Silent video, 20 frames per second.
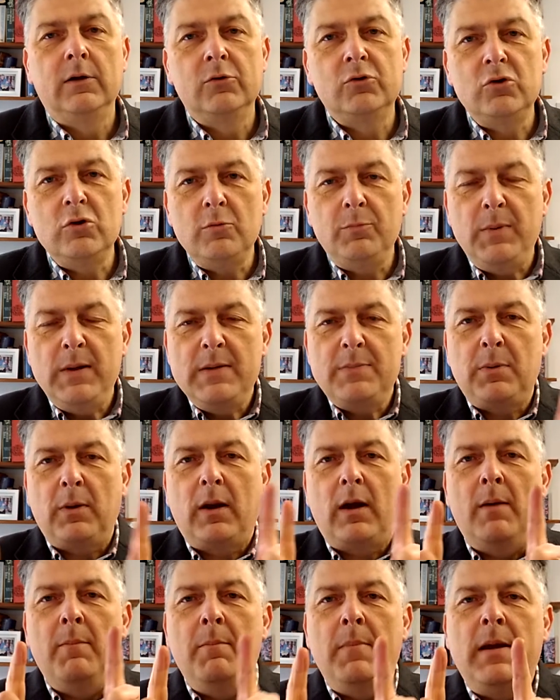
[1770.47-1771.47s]
Two
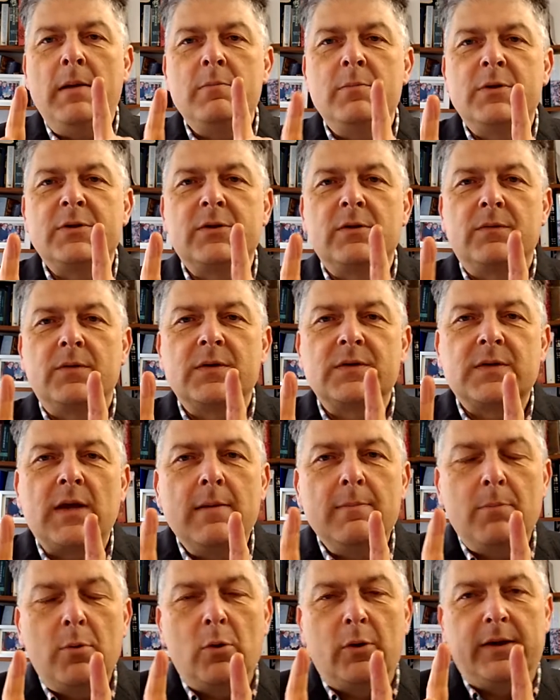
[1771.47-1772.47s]
people are members of the
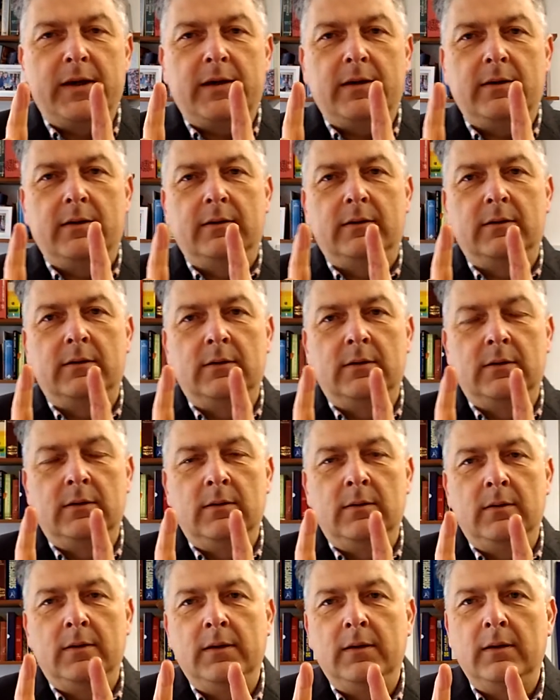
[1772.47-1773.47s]
same body.
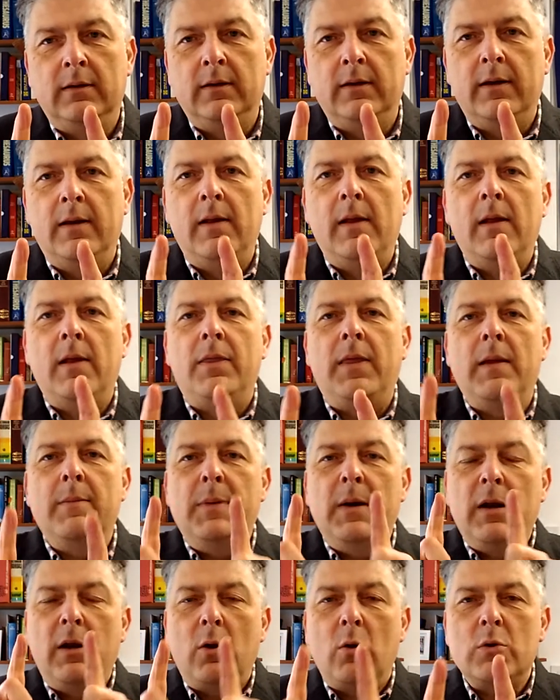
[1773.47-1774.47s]
They
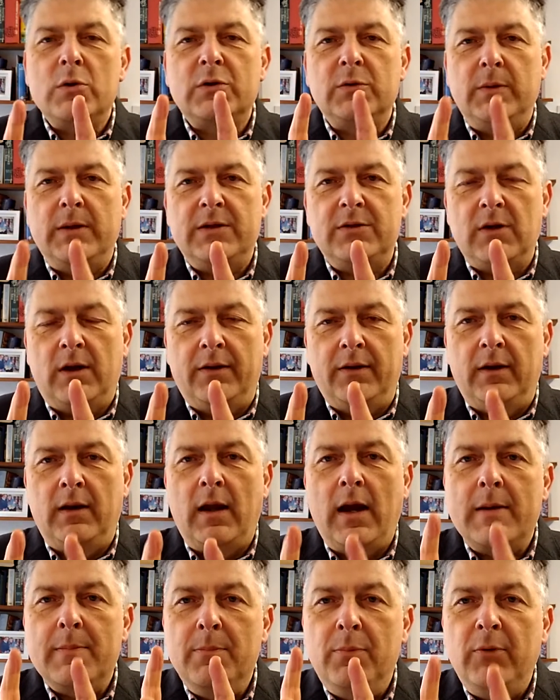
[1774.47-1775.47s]
belong to each other
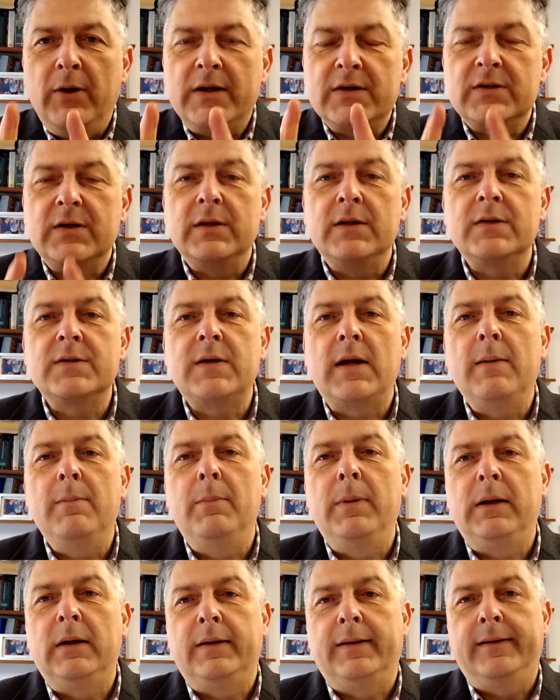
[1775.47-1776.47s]
like bricks in the
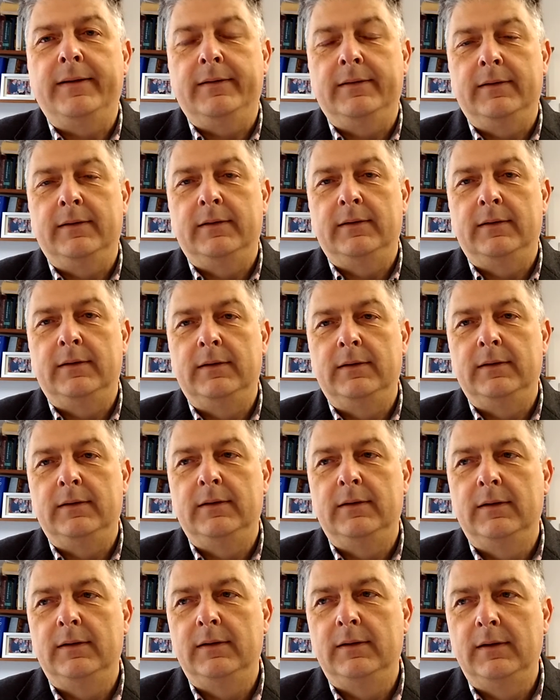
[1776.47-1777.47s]
same building.
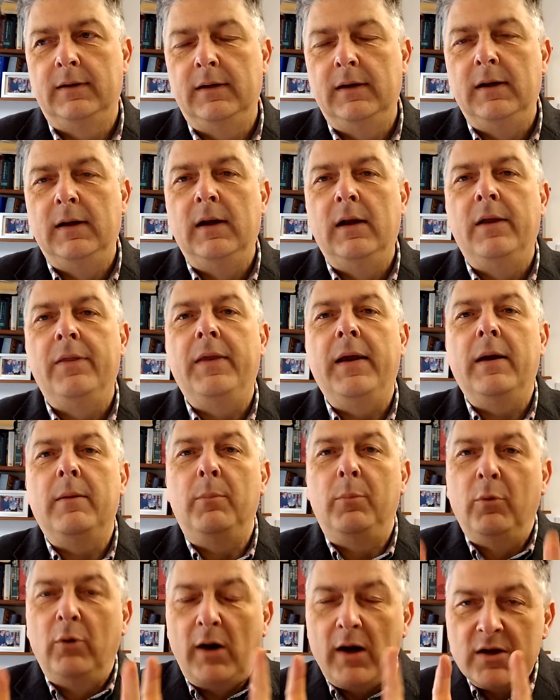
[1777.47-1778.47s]
They are
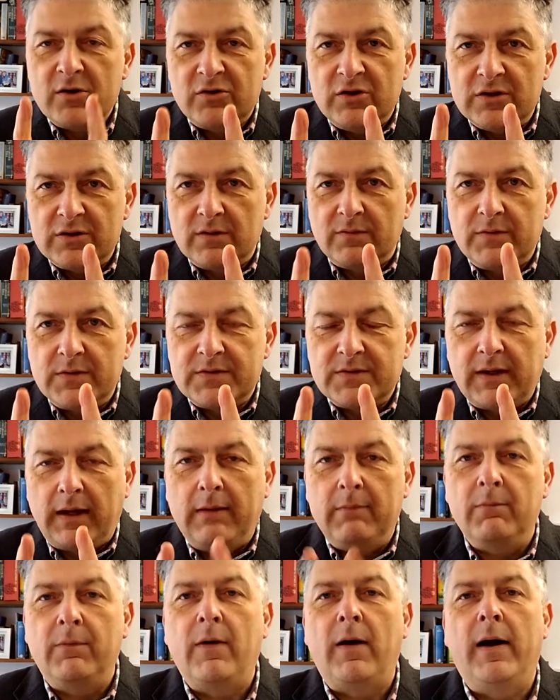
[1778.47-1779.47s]
branches of the
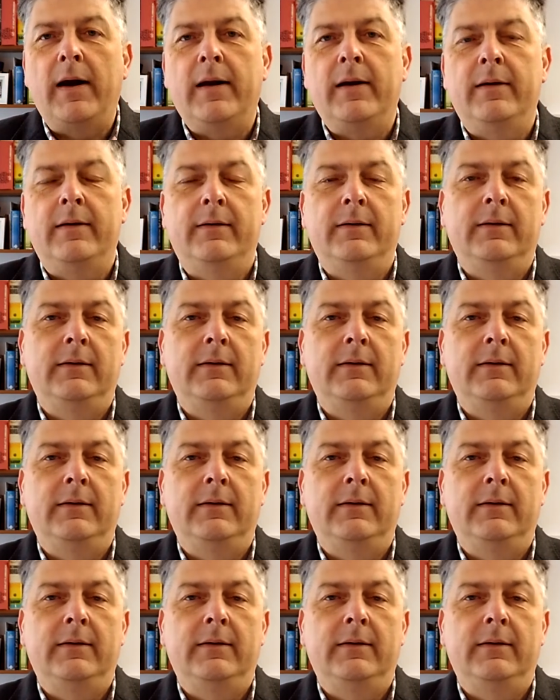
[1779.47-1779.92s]
same vine.